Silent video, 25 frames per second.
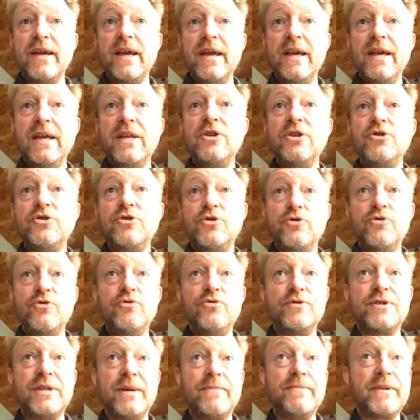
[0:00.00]
into
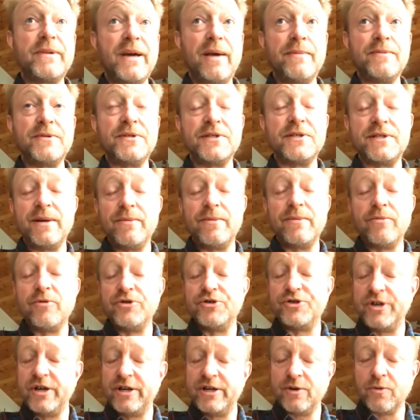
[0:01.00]
sometimes December
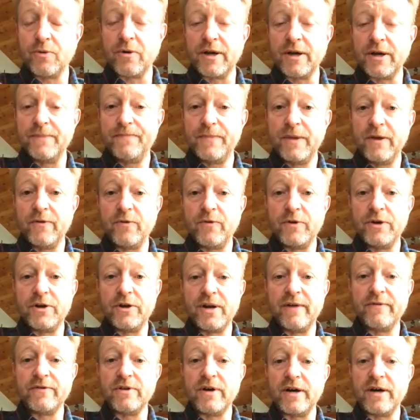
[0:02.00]
and January if we don't
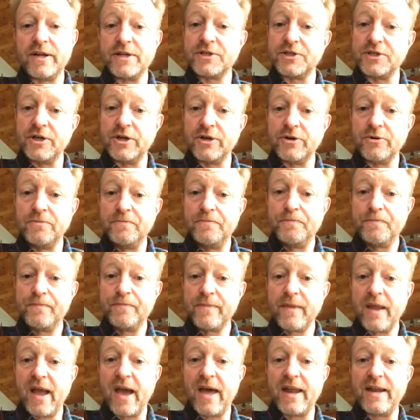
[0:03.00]
have a lot of snow
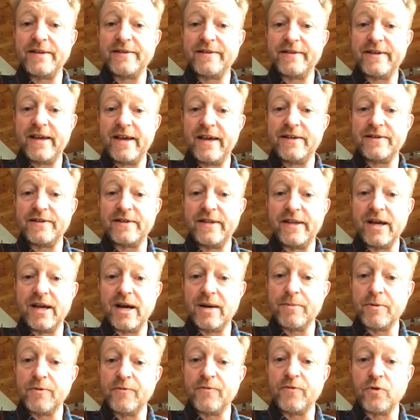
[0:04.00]
and it stays in the
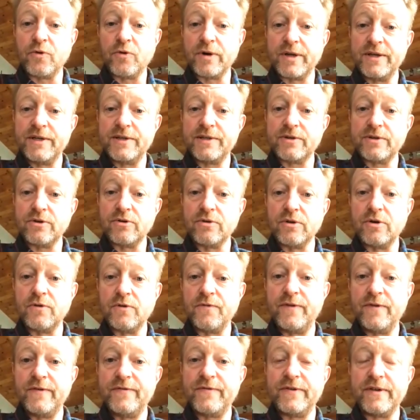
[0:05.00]
upper 40s or low
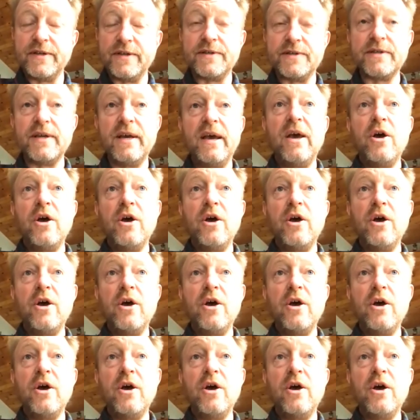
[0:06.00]
50s.